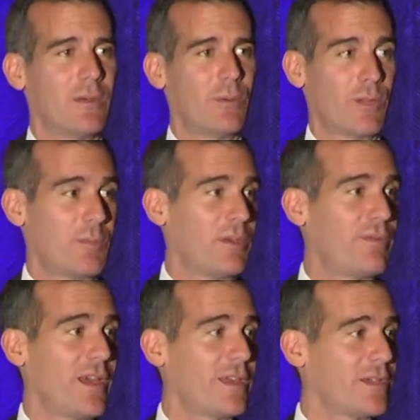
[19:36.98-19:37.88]
Will there be
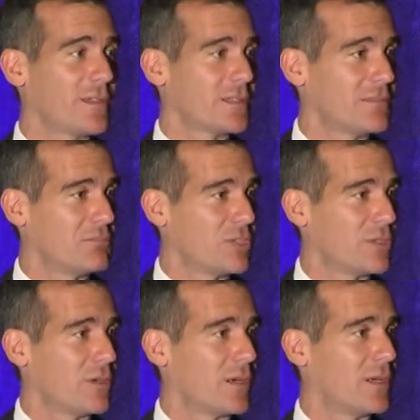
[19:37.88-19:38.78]
failures?
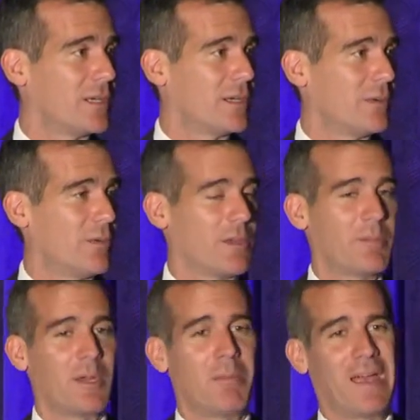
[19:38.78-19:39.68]
Sure. Will there
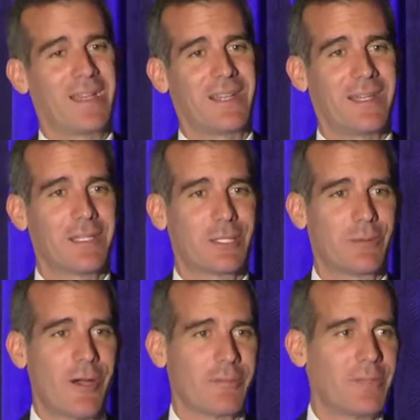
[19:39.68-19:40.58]
be a bike lane that's the
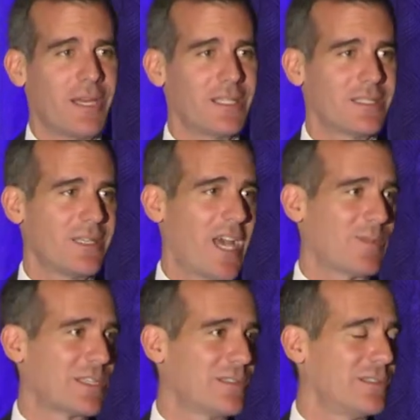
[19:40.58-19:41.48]
wrong place?
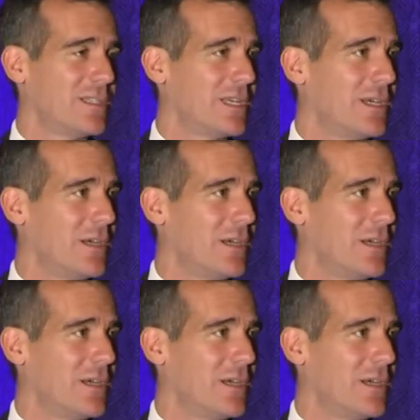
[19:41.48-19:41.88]
Absolutely.